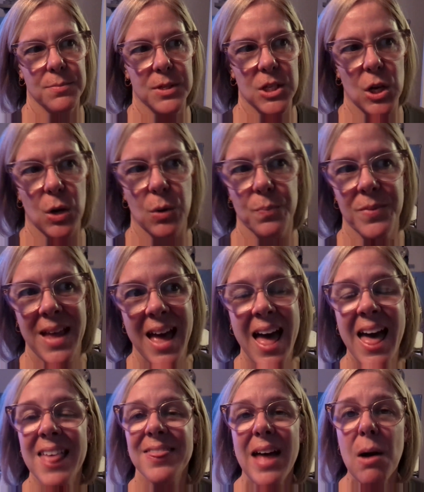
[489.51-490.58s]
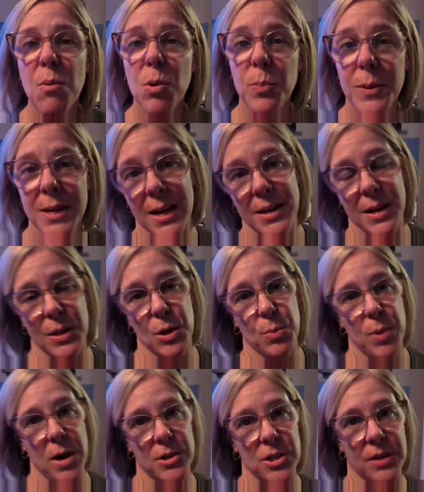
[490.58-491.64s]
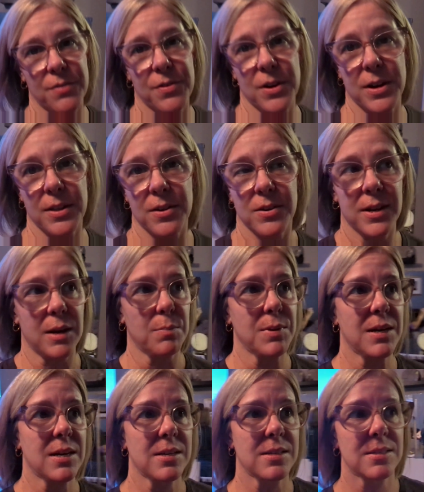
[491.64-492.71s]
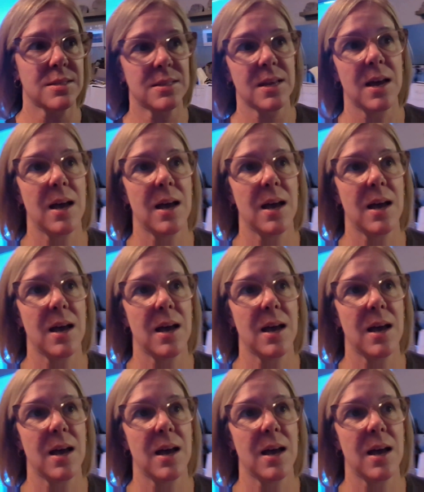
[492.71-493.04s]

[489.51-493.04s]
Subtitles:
So that will be another project for another day because